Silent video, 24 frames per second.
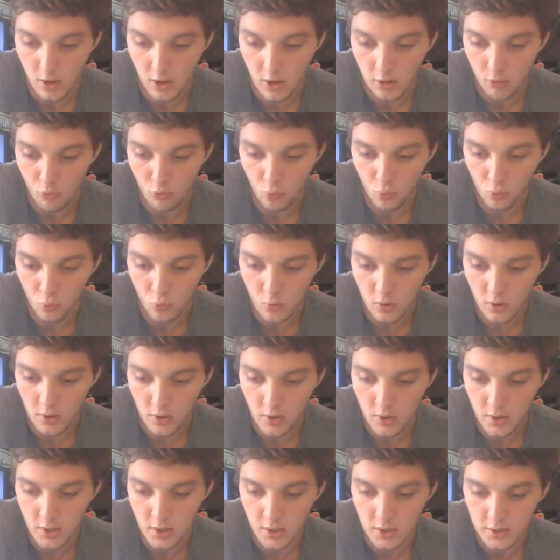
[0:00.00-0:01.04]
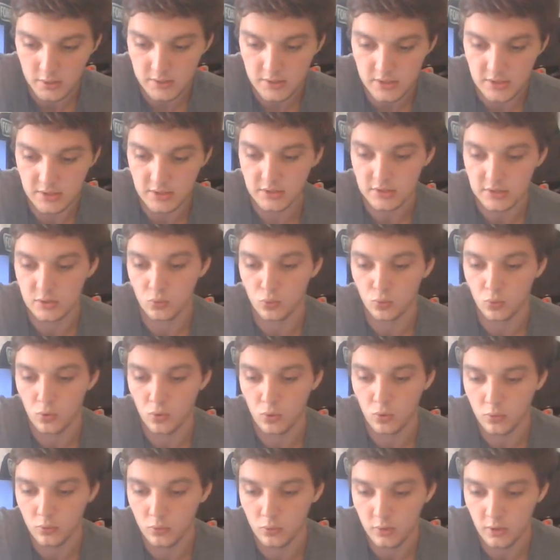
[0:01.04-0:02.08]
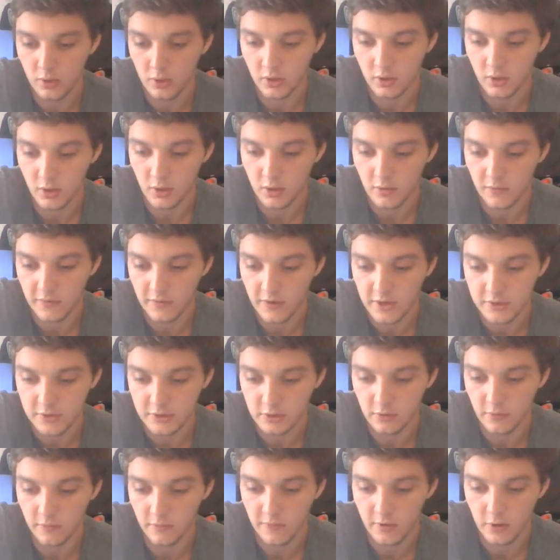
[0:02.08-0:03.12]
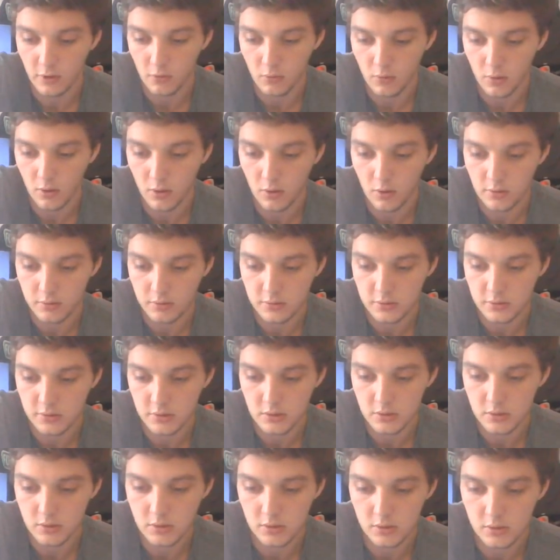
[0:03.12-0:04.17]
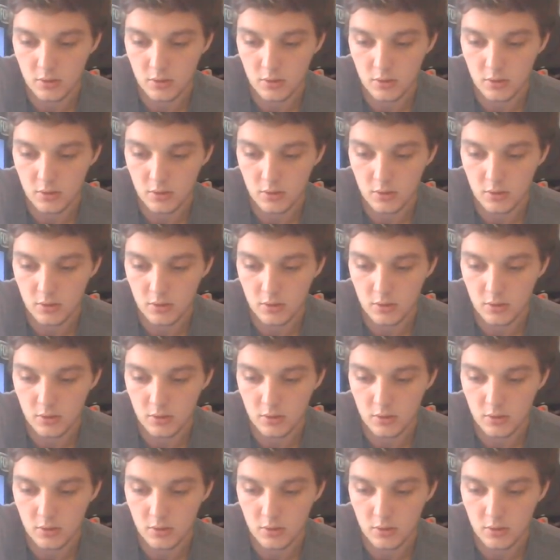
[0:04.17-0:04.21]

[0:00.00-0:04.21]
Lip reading: And what is the role of interferons?